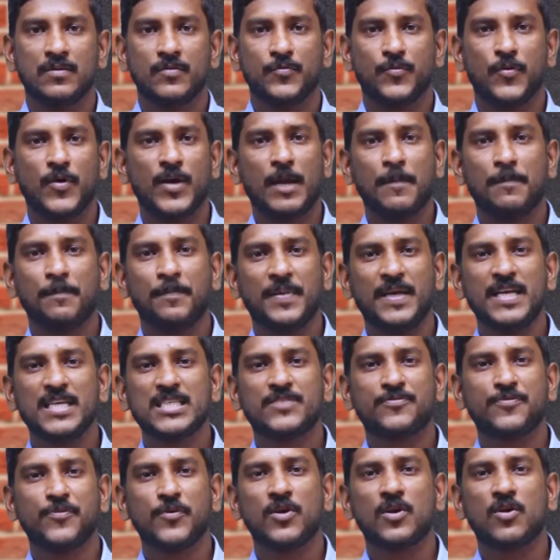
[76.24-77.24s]
For a
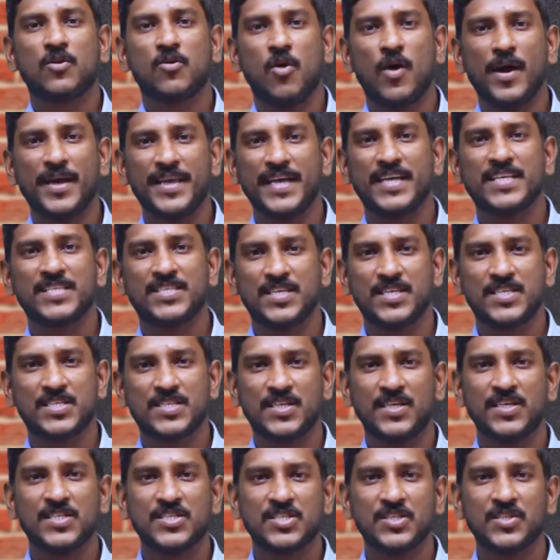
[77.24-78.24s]
peaceful
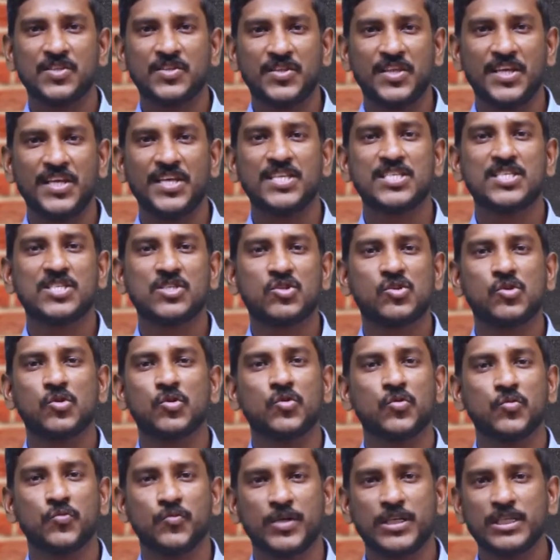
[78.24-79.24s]
coexistence, these
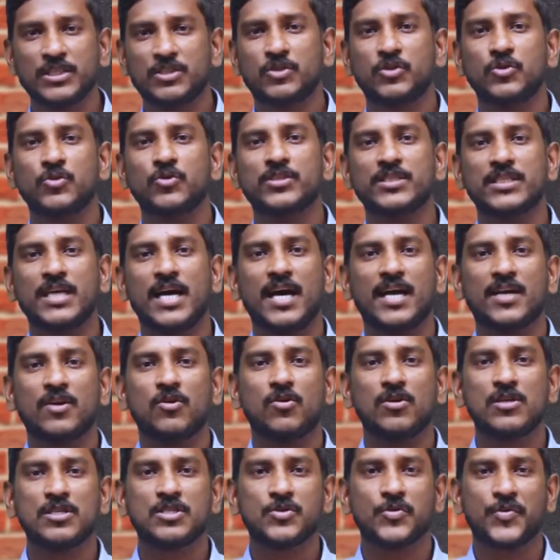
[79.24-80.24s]
two virtues are
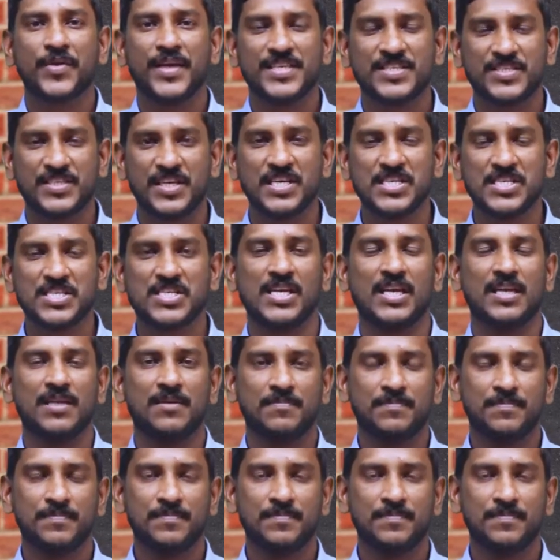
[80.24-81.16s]
also essential.